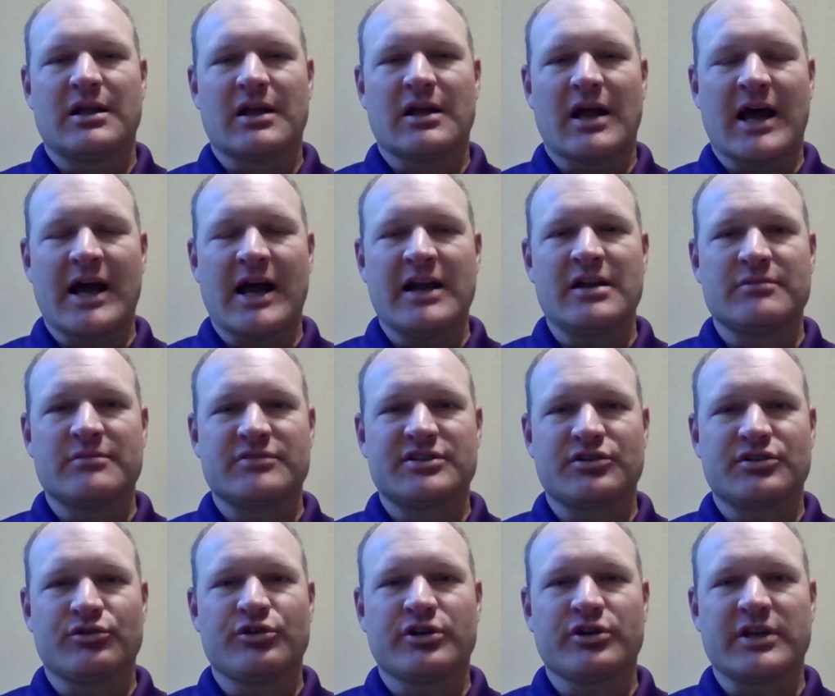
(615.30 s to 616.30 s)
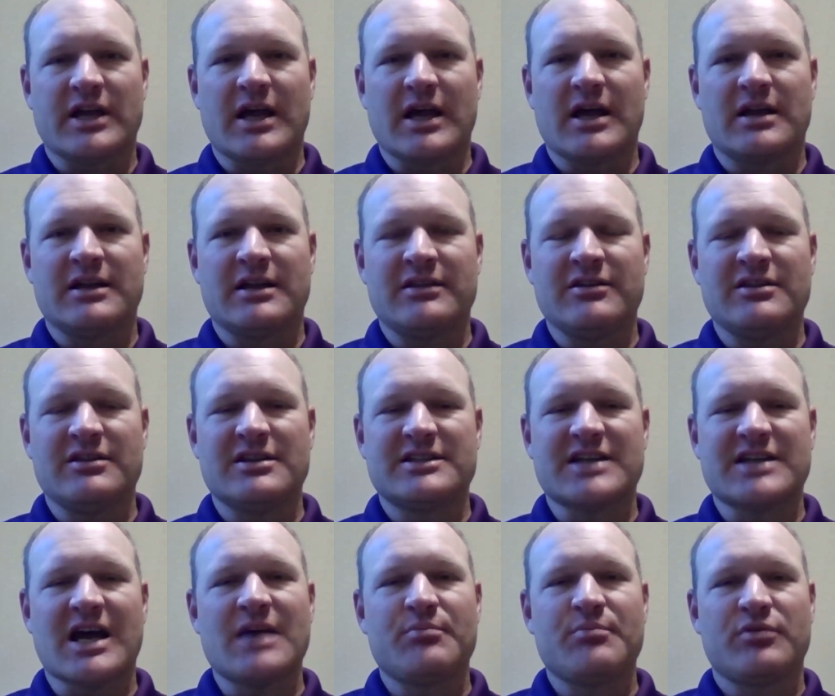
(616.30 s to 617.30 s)
items to look at. And then the
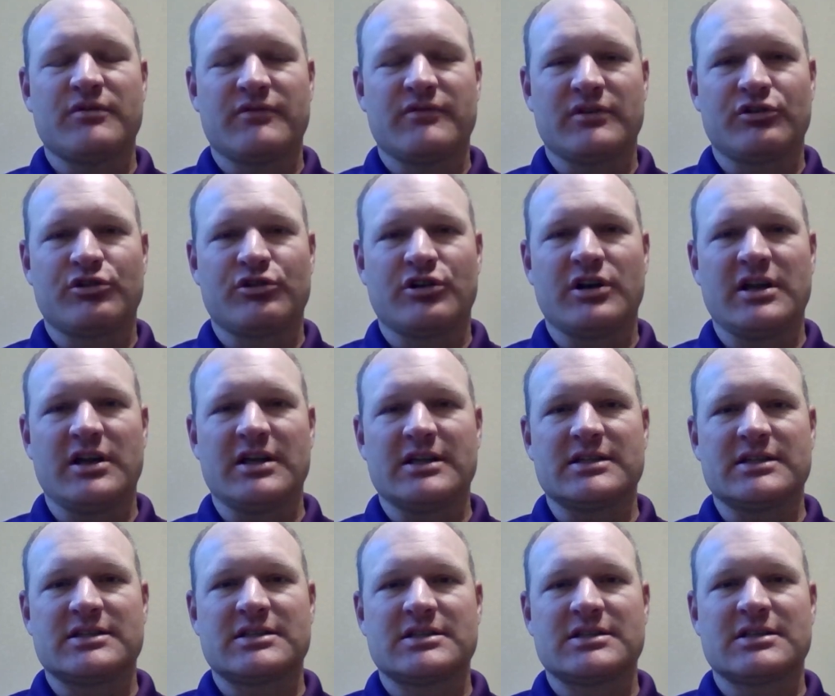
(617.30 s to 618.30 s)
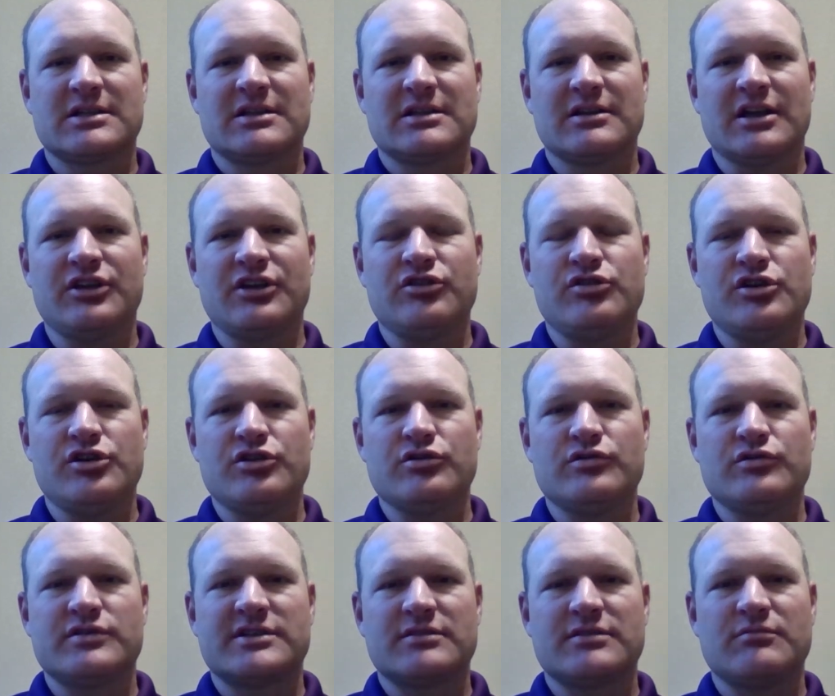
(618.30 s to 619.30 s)
type of ingredients that you
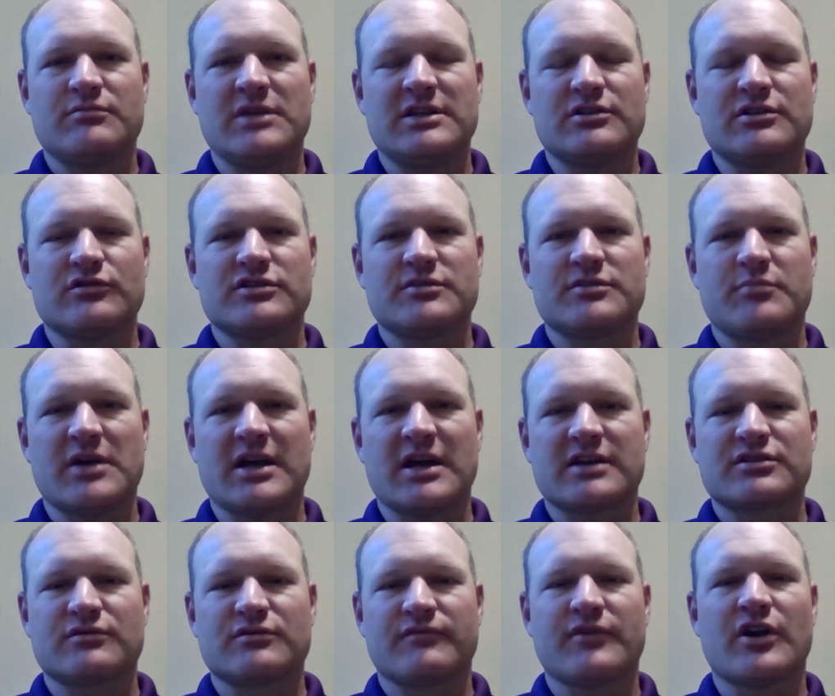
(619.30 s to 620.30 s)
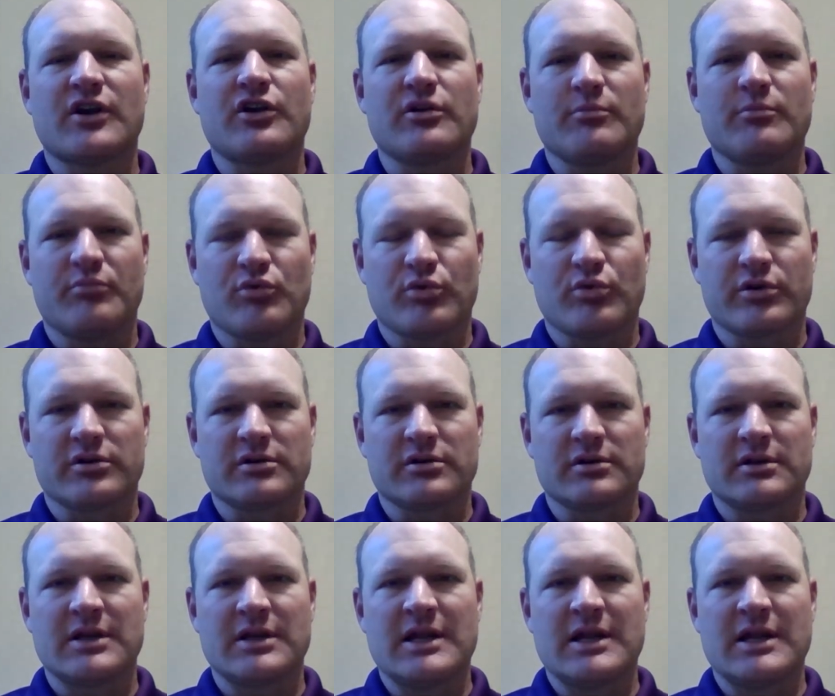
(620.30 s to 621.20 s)
use to meet those specs are very important.